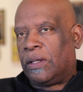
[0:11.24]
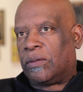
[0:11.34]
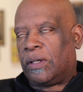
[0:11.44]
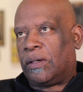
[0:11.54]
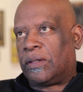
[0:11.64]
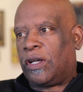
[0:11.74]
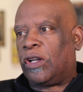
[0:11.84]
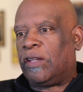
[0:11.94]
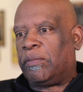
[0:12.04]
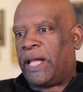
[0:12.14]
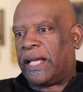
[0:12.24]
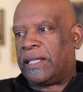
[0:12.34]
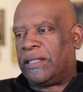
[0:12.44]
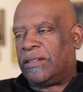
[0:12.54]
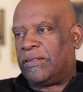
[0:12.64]
So the Art of Living Black
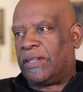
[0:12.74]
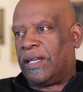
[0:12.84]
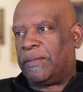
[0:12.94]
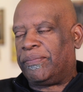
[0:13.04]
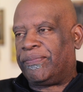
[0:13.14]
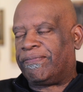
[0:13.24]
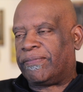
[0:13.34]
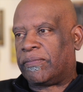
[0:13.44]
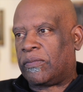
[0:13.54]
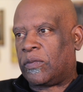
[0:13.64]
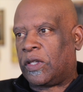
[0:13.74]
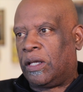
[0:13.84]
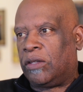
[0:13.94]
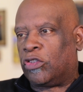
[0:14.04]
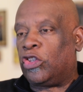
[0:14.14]
is
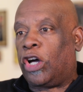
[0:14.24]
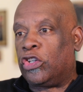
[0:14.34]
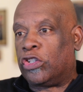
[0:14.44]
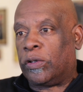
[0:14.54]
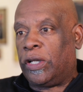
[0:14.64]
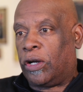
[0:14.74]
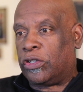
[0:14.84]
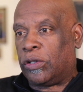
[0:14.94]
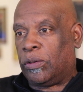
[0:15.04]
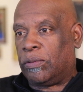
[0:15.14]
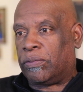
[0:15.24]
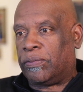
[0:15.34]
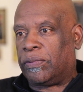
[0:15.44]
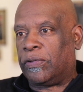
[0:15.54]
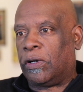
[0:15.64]
it's a non-juried art show
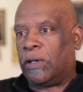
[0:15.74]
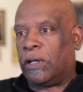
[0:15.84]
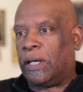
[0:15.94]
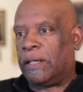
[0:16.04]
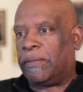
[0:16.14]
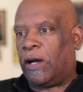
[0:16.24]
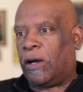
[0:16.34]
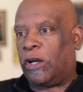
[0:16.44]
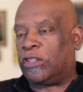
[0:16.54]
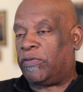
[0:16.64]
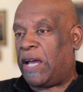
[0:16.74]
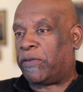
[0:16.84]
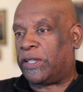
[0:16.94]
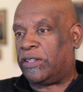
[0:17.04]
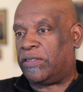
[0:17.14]
for artists of
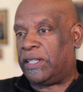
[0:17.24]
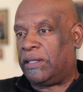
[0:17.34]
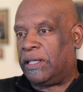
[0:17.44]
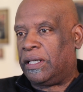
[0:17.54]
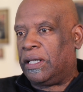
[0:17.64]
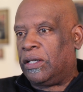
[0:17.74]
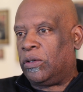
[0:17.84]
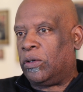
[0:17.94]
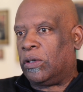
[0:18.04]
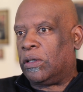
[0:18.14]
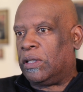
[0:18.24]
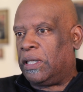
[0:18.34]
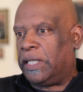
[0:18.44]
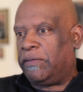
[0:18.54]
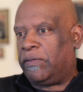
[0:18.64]
African descent who
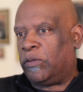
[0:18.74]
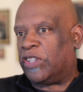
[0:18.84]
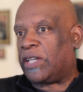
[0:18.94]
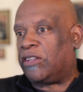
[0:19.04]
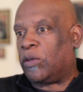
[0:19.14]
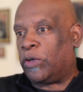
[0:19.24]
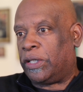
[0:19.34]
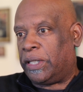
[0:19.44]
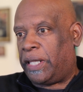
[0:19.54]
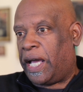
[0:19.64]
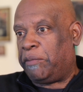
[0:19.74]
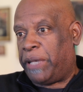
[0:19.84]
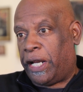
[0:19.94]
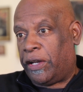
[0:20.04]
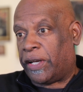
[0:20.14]
reside somewhere in the 9
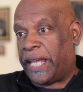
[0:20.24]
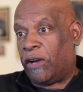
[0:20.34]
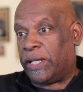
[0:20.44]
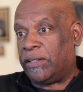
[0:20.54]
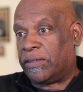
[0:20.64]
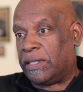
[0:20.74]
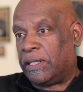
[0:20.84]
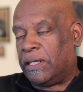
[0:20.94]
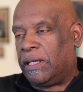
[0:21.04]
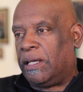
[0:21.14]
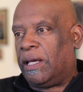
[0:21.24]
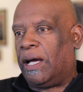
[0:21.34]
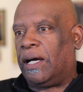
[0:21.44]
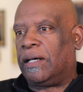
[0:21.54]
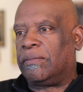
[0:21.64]
Bay Area counties,
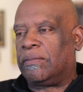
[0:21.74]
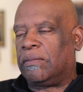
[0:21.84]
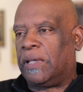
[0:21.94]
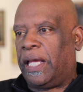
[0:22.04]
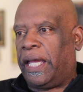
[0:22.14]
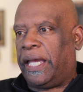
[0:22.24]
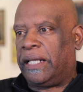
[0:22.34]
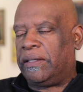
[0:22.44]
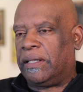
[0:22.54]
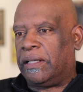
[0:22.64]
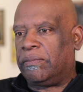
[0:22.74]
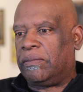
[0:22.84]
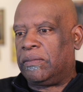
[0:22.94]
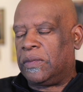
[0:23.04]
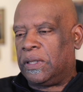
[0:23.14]
and
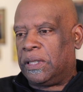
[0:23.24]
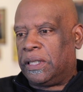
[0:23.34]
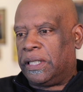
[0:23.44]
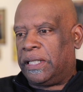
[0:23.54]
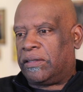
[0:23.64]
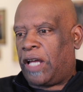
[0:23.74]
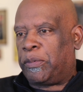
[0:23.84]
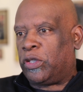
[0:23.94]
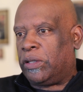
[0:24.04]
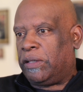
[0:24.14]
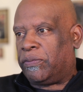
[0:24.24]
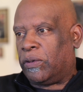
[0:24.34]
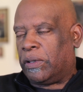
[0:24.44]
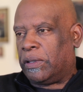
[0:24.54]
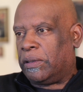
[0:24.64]
it's an opportunity
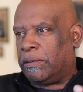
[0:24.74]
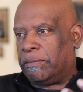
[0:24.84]
for